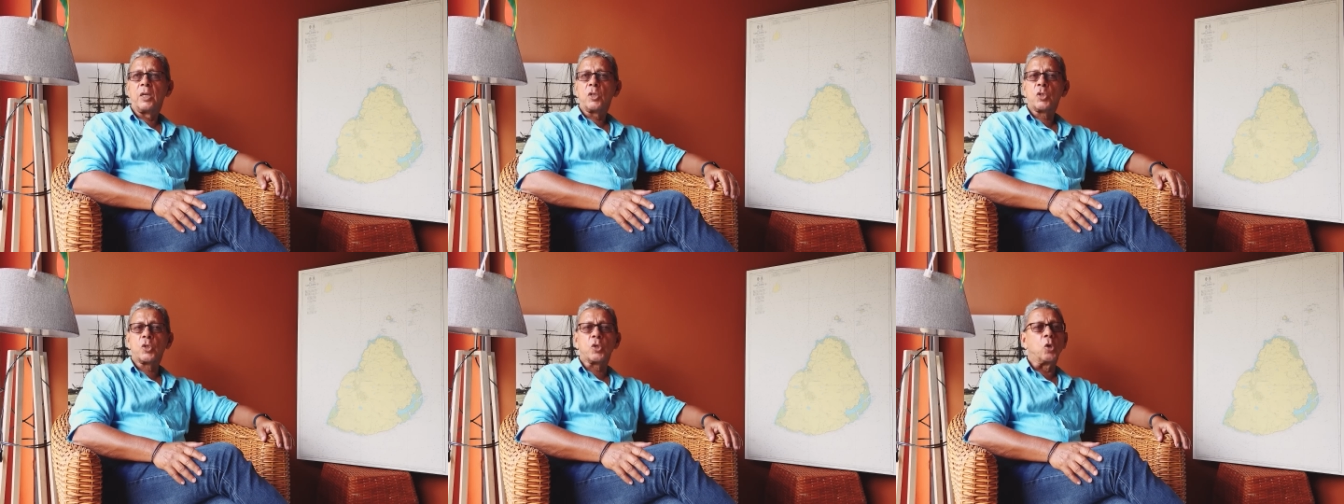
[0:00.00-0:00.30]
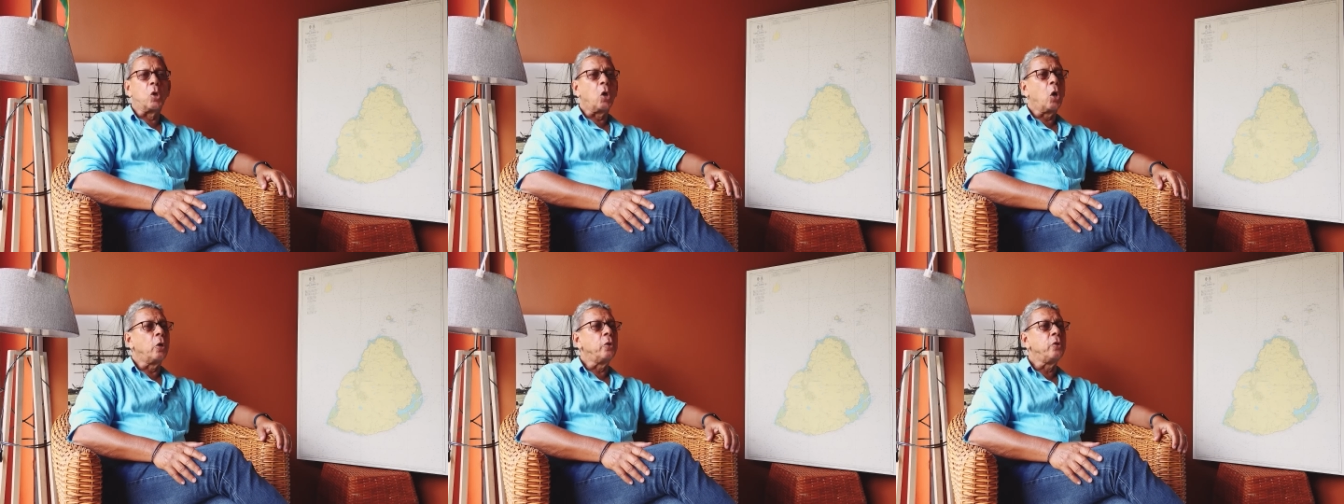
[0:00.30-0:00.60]

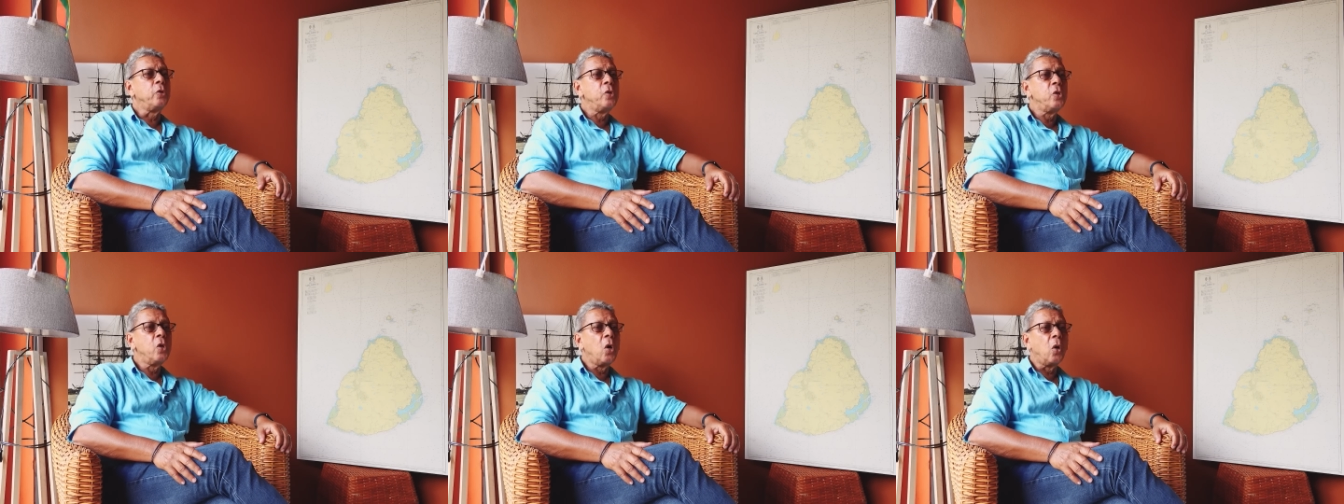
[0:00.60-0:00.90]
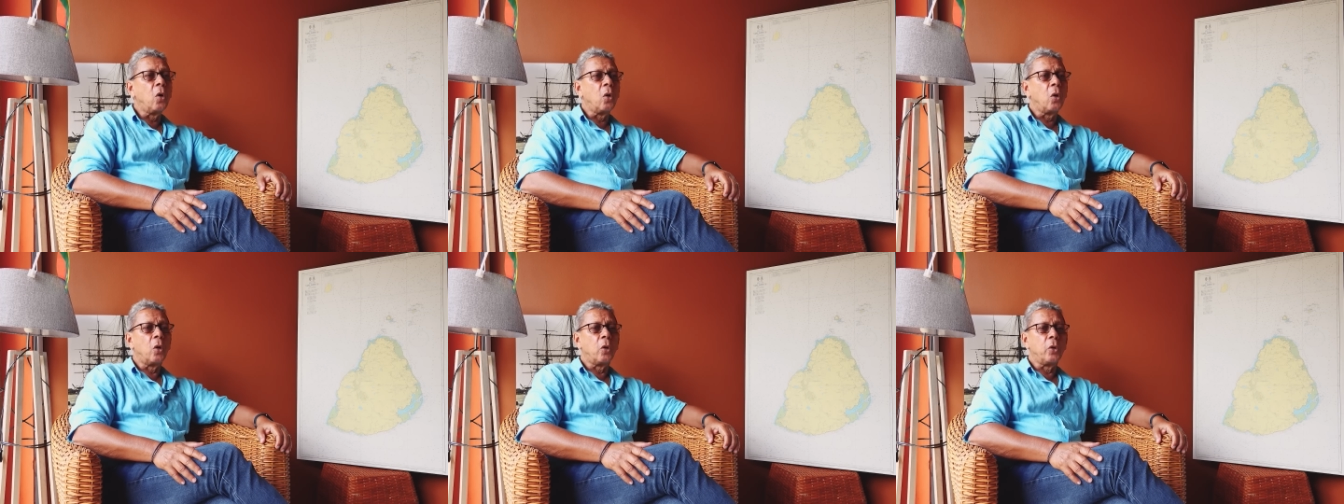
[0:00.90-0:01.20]
So
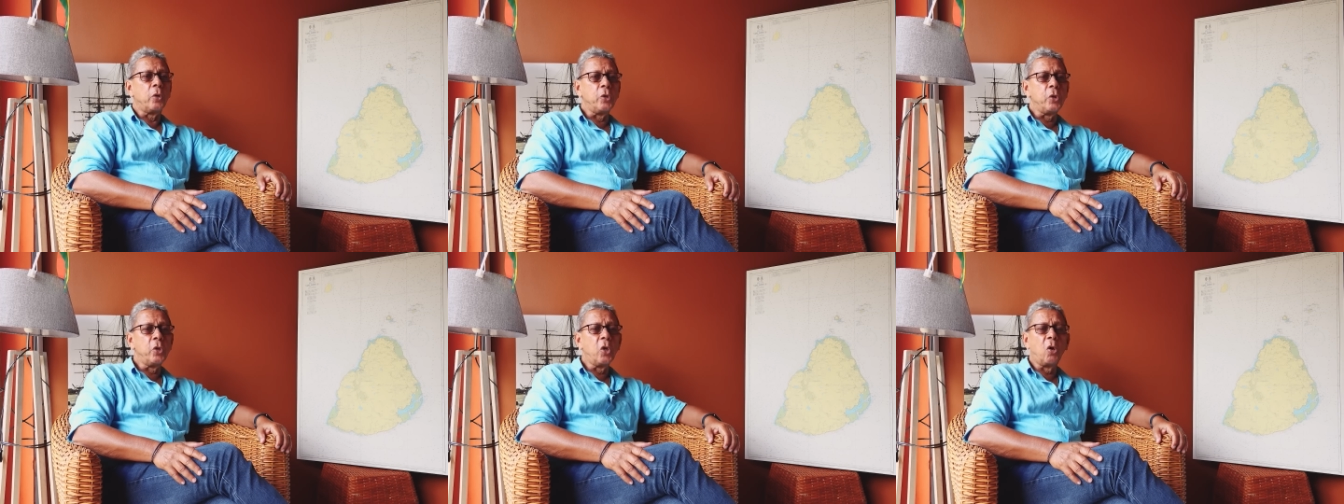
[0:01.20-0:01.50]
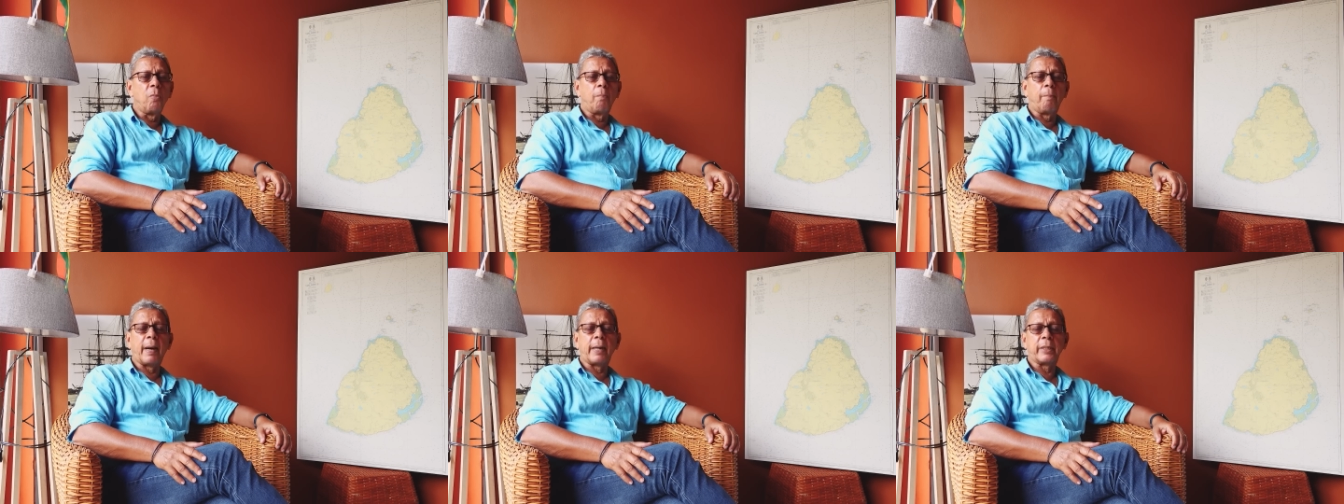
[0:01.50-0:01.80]
no
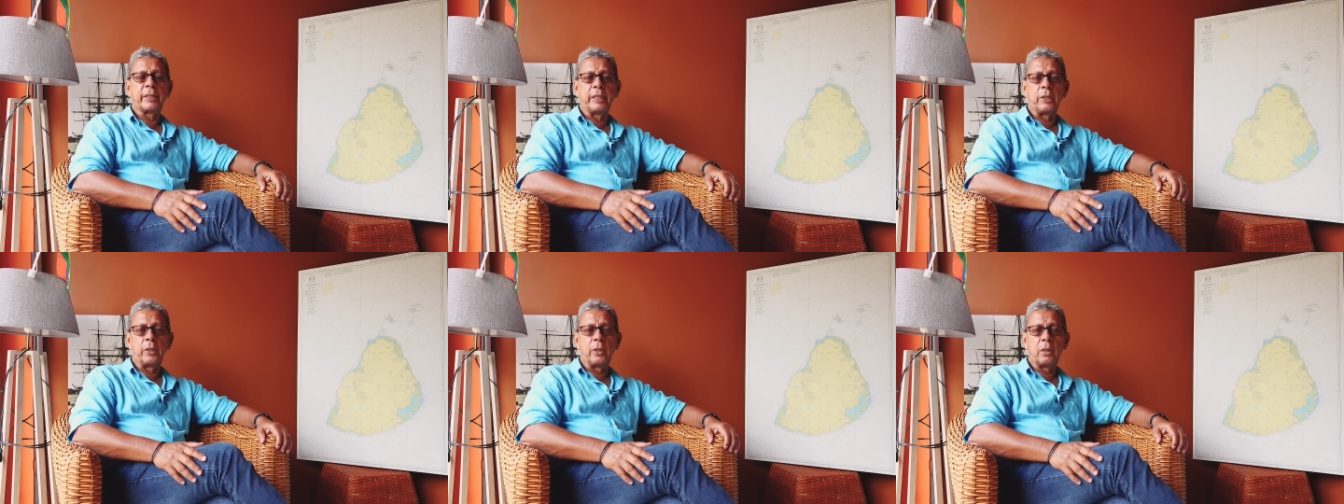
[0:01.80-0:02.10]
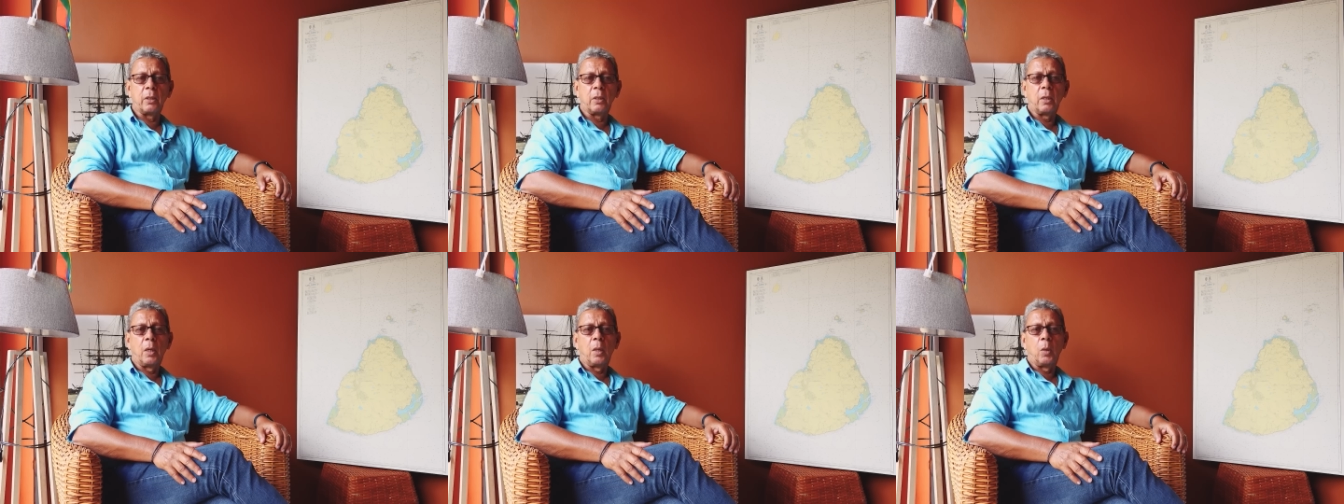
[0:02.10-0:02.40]
mariner